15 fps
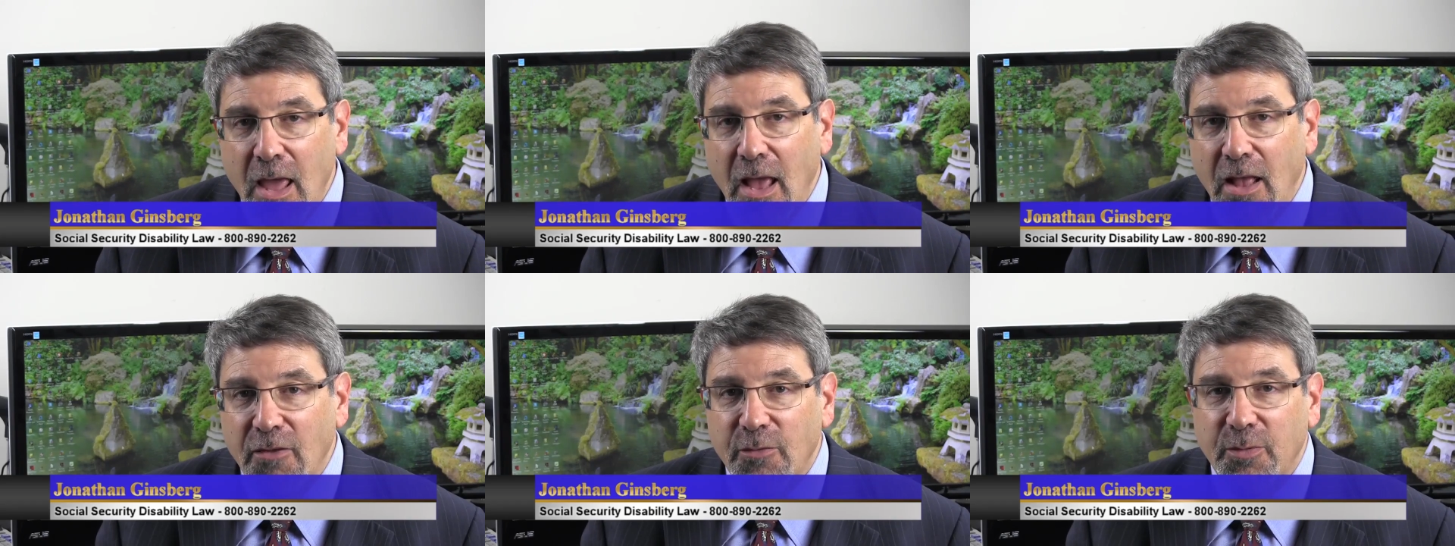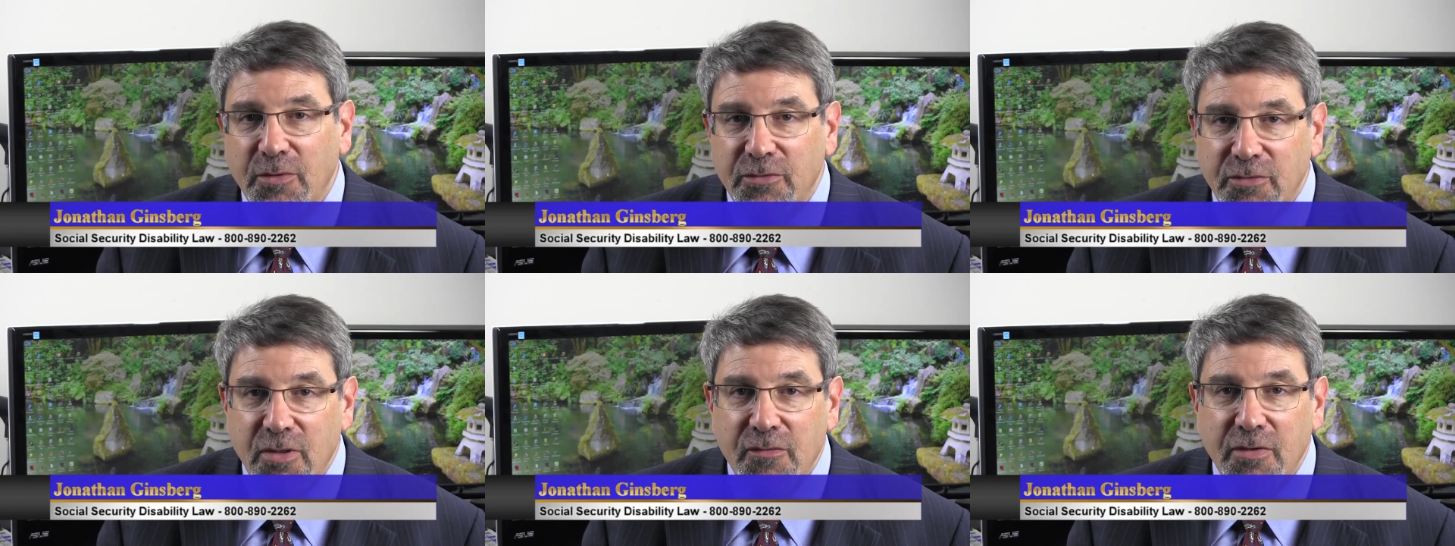And
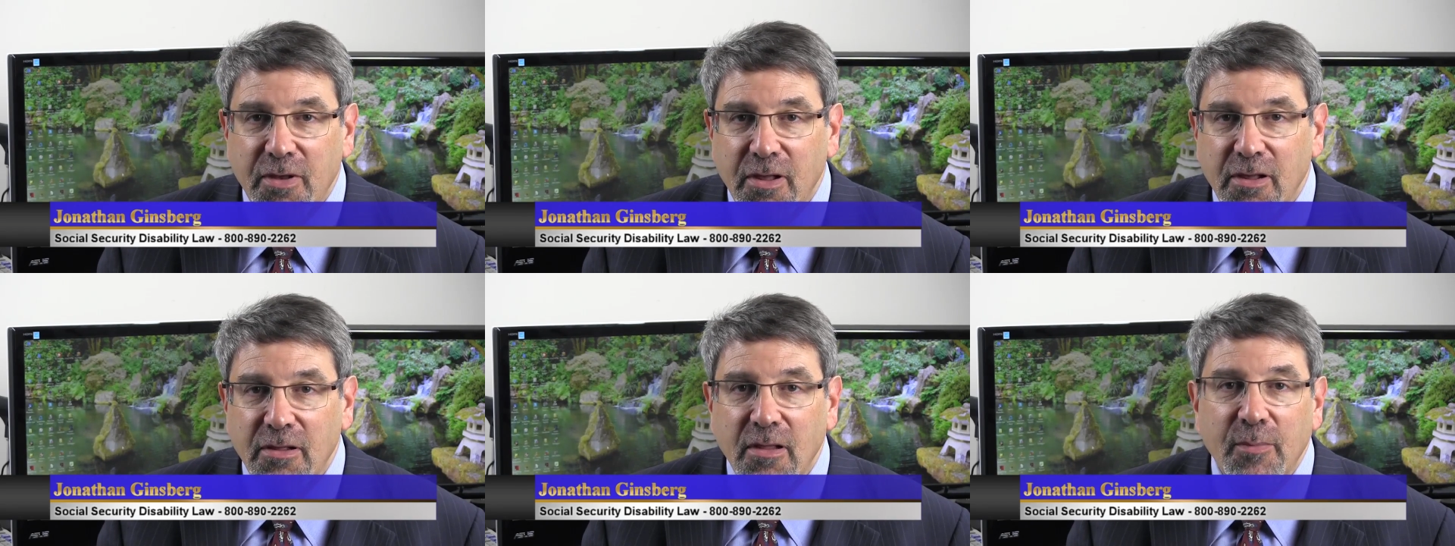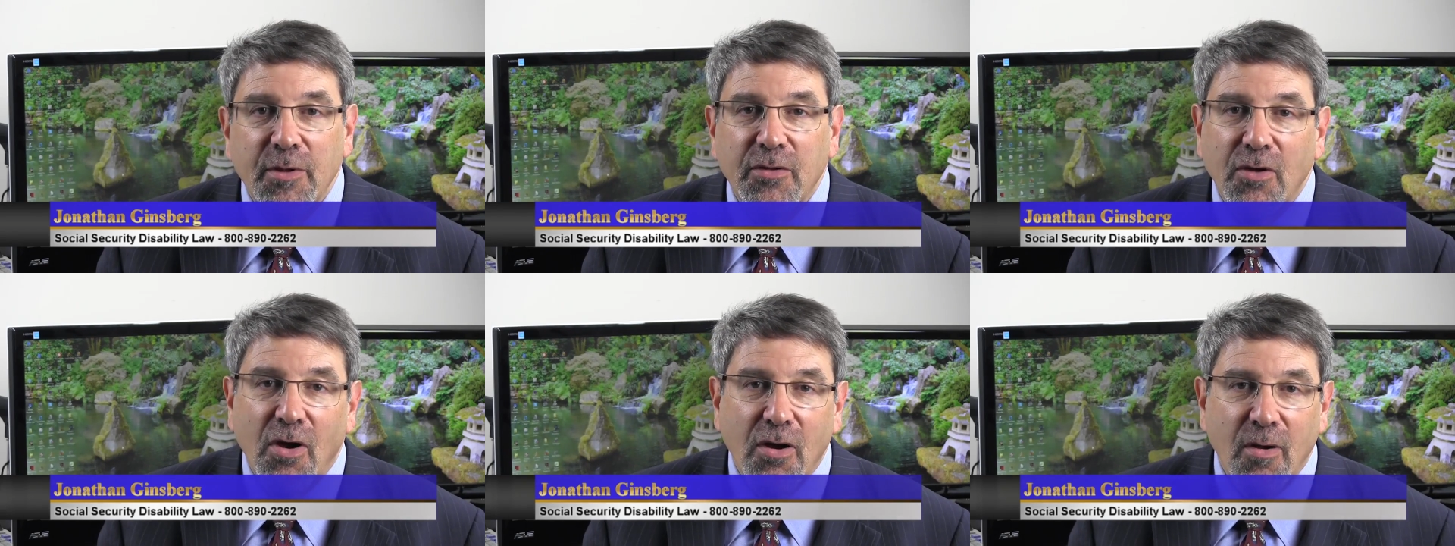specifically, let me
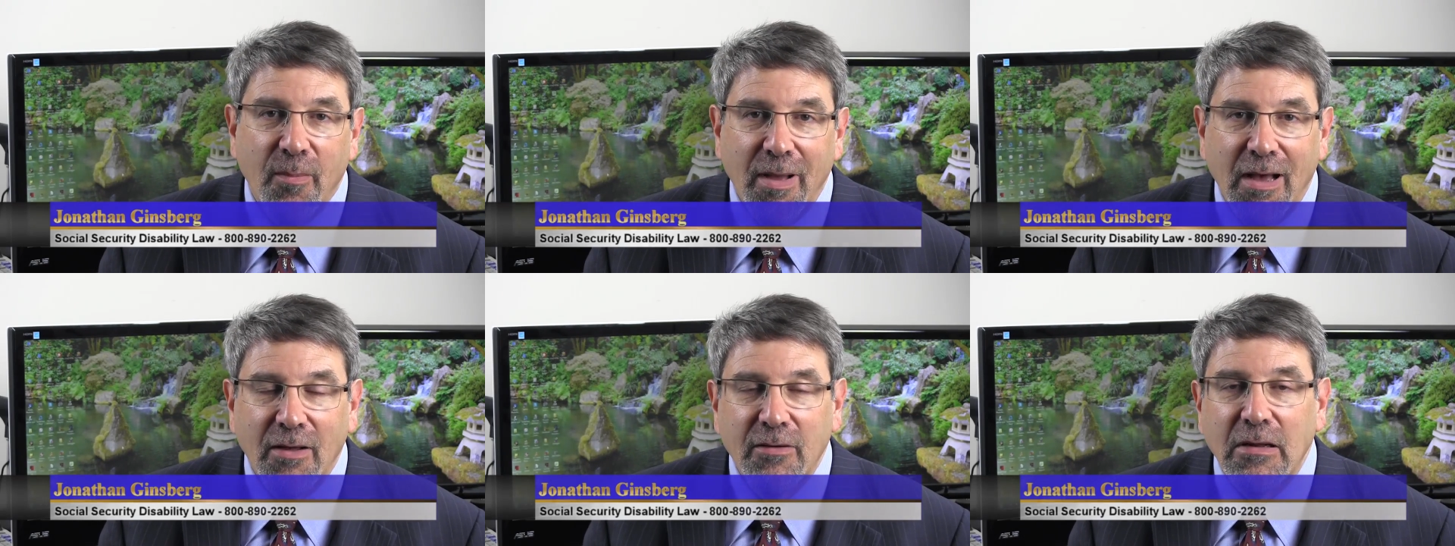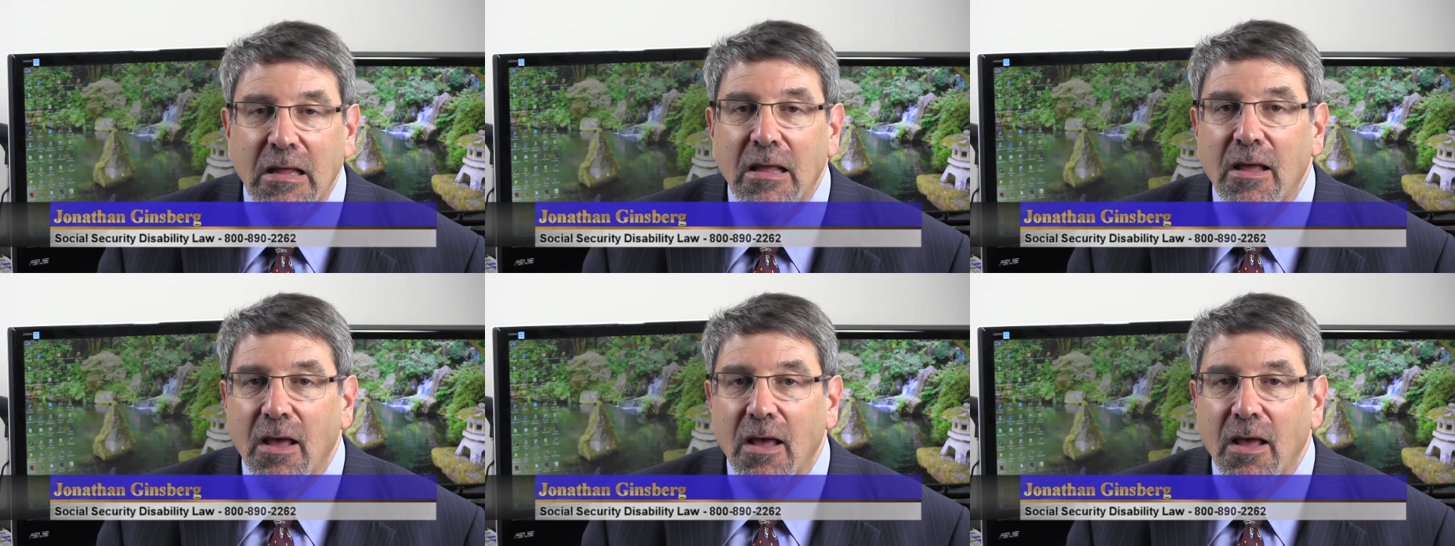talk about